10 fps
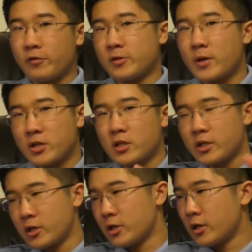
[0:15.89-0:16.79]
especially
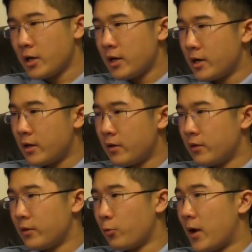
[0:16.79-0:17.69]
here
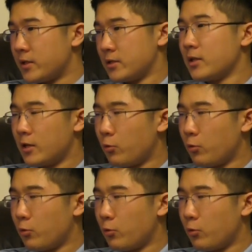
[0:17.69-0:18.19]
in the West?